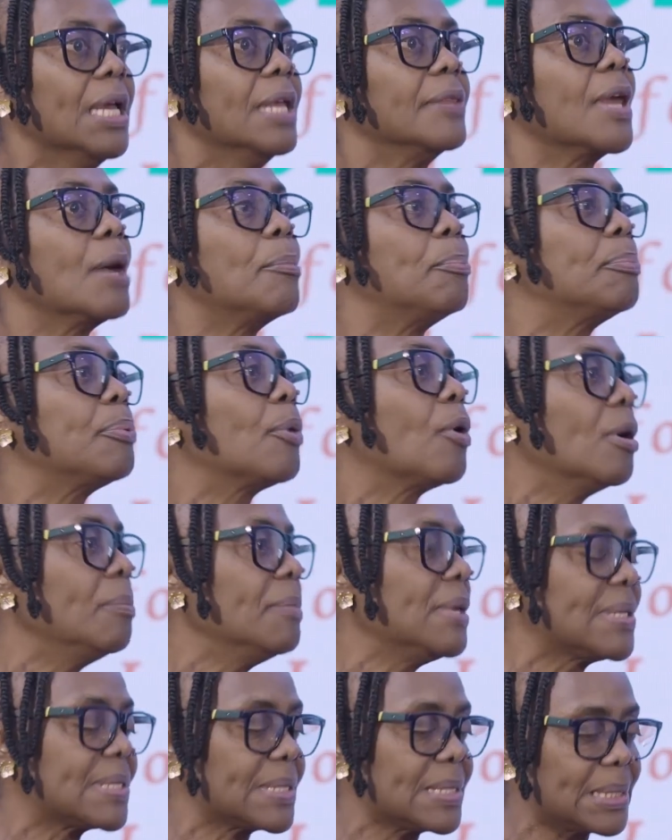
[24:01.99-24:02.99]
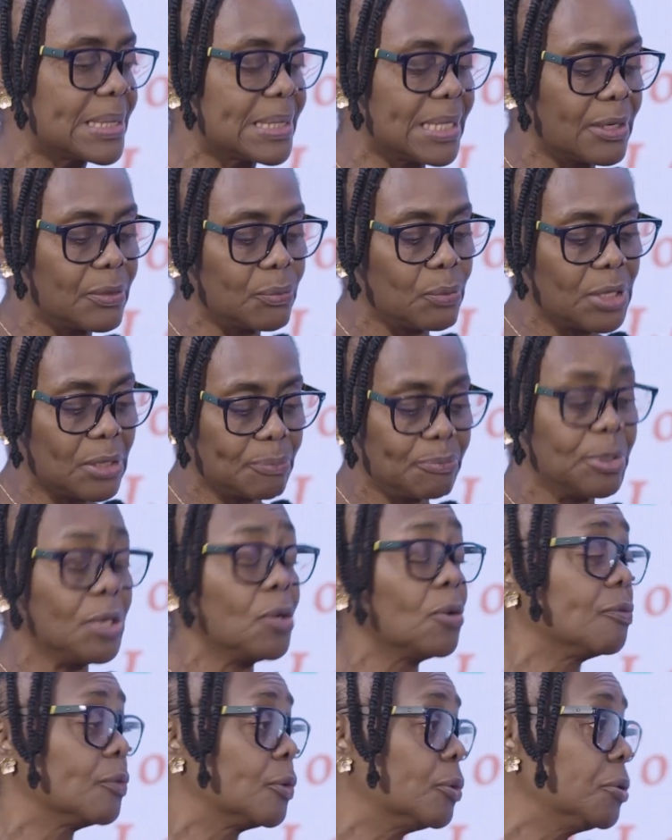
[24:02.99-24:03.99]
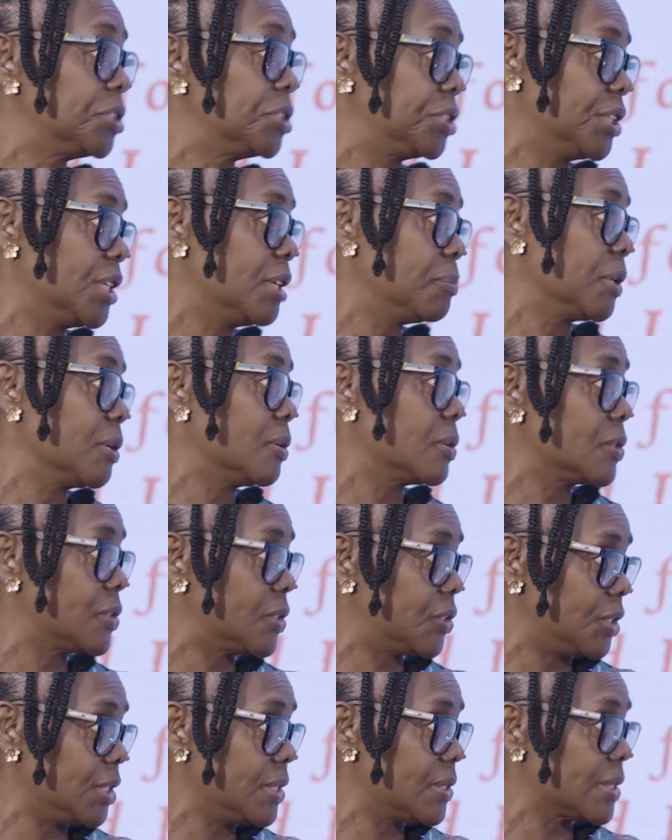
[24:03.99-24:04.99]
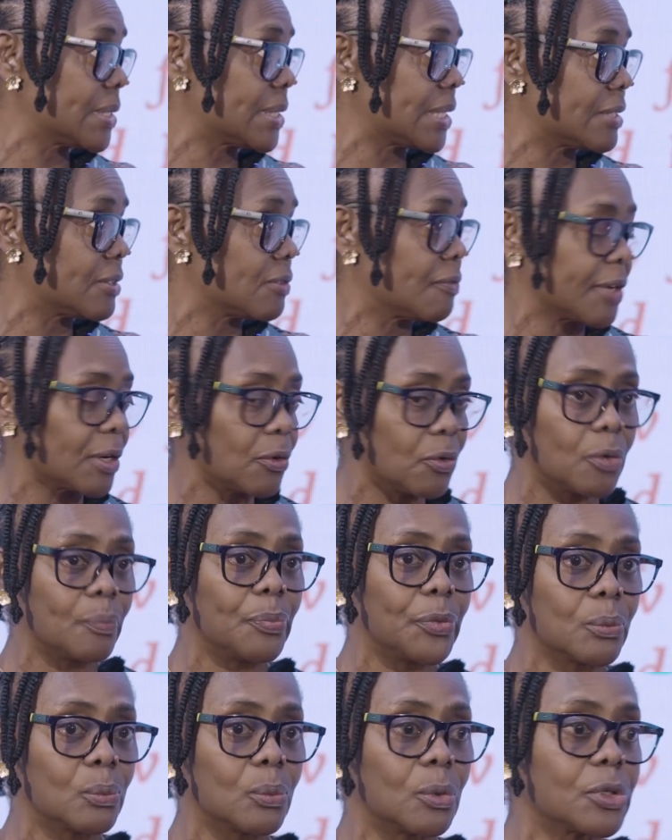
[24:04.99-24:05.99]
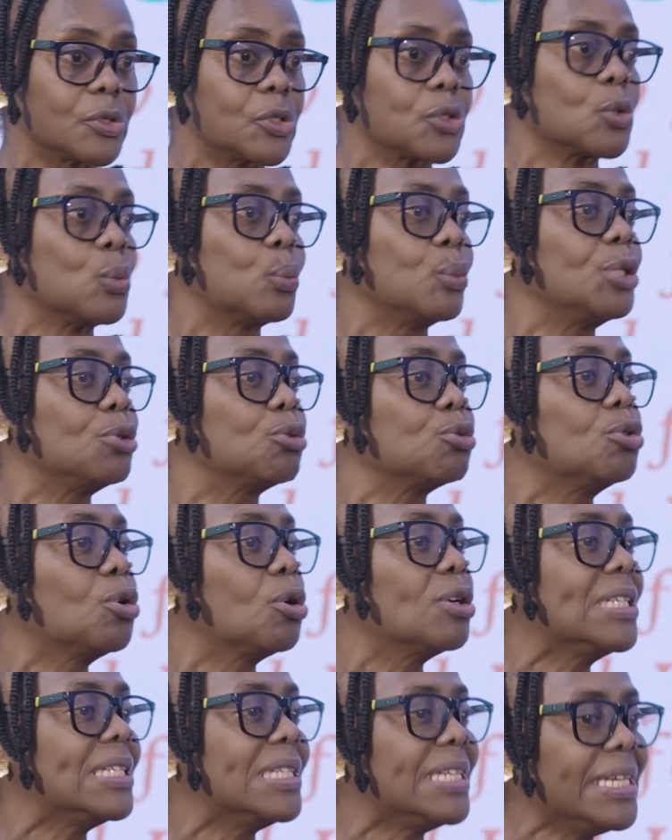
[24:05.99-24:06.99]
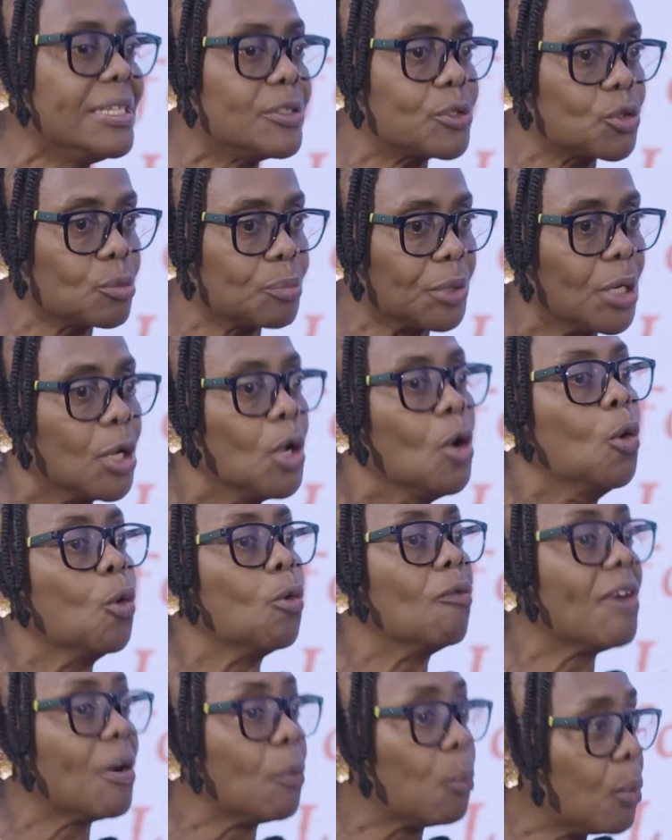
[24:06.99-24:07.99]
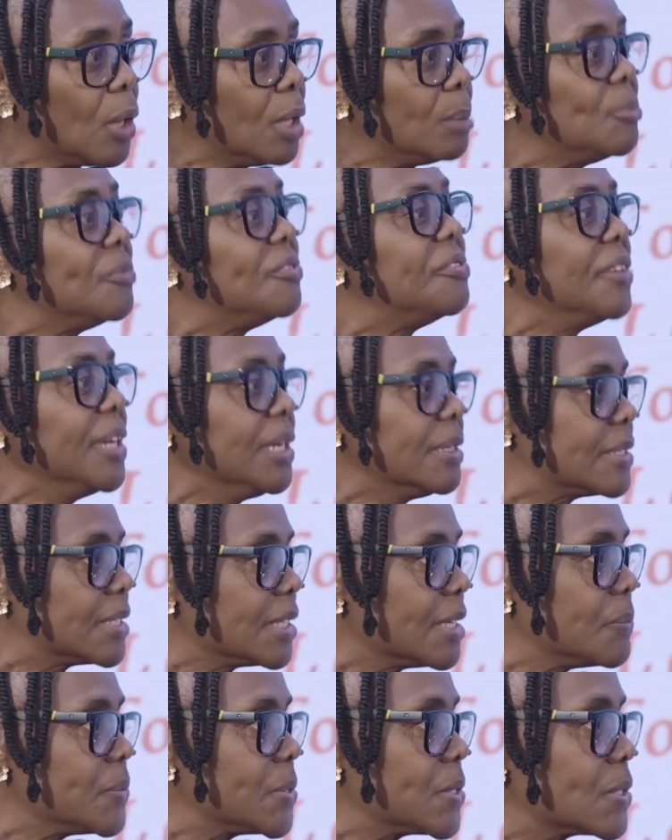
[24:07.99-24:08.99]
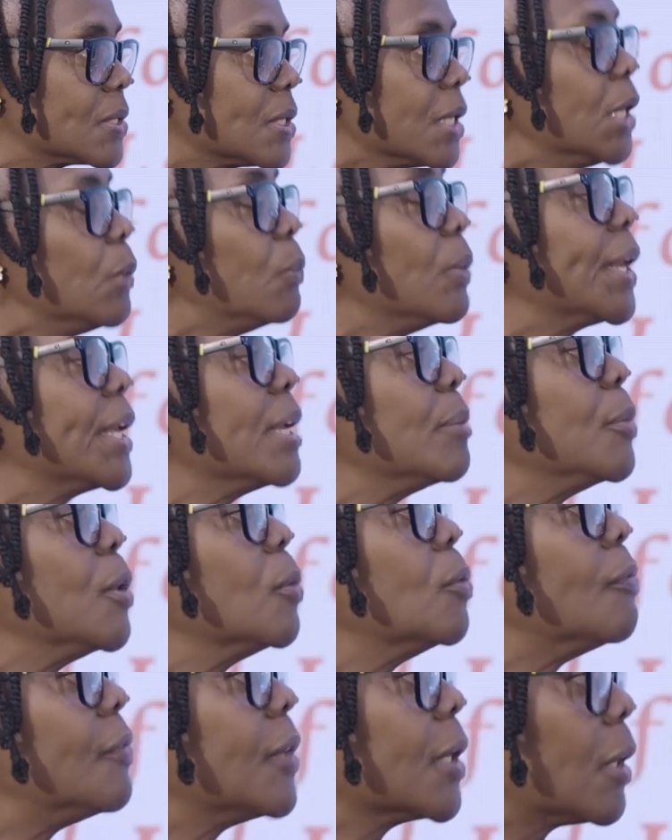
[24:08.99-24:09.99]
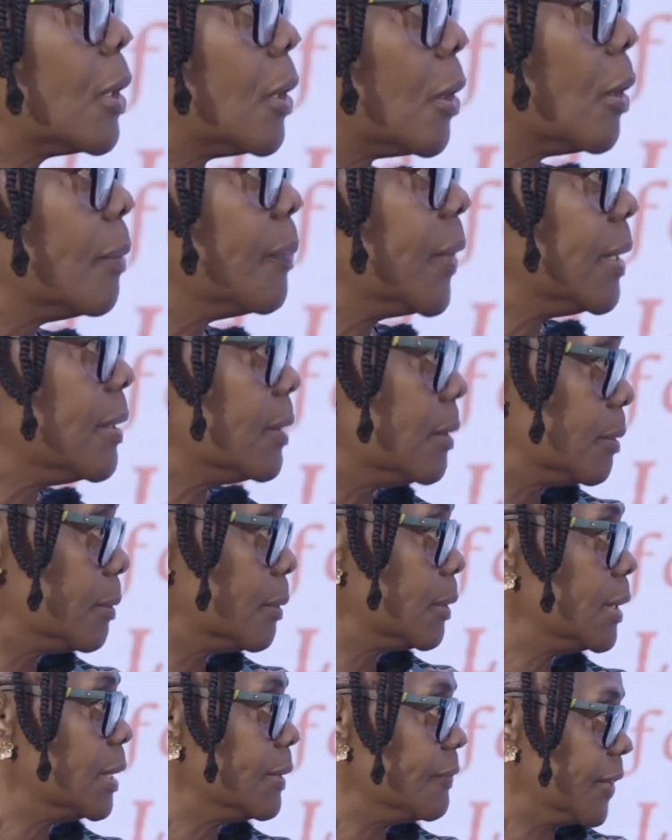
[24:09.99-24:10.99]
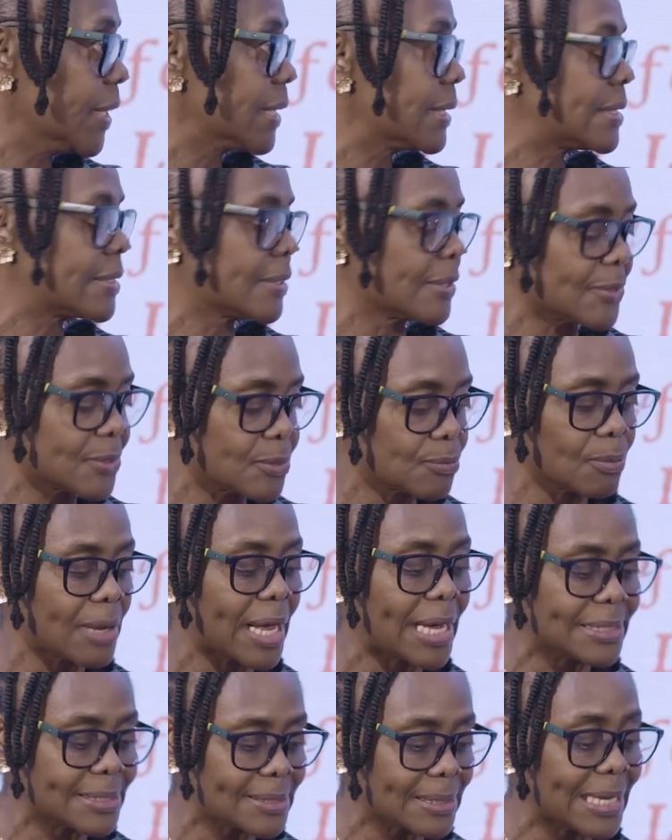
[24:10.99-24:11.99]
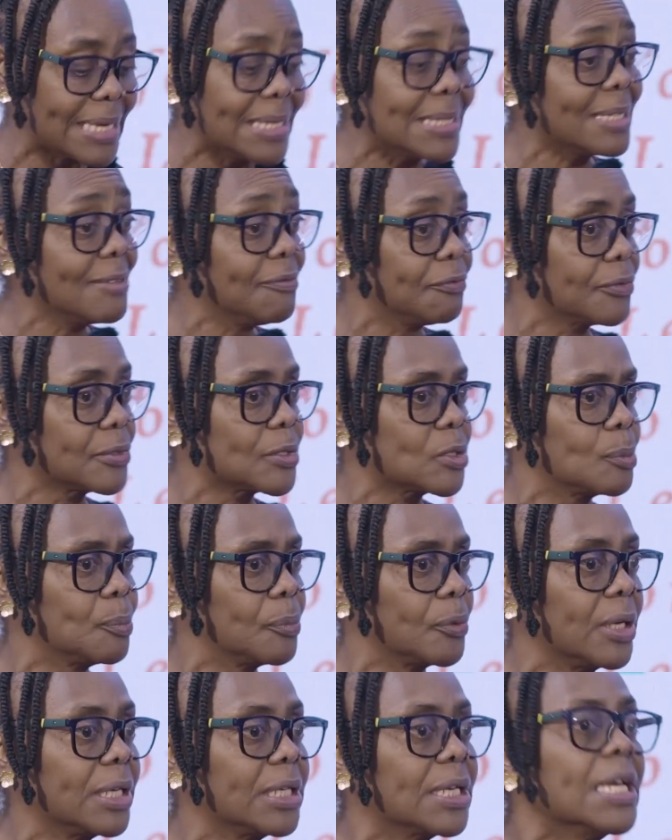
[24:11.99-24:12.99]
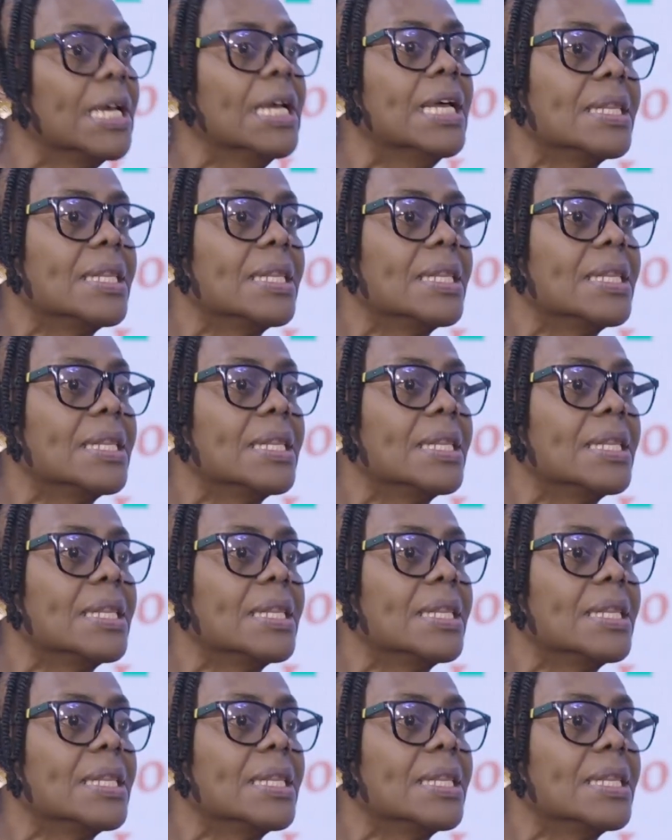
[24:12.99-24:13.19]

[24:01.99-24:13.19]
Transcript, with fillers: The promise is that we be of cheer because Jesus has overcome the world. So we do not need to be overwhelmed victims. Mm. We can be overcoming mm. victors, right? Hmm. So that's the first point.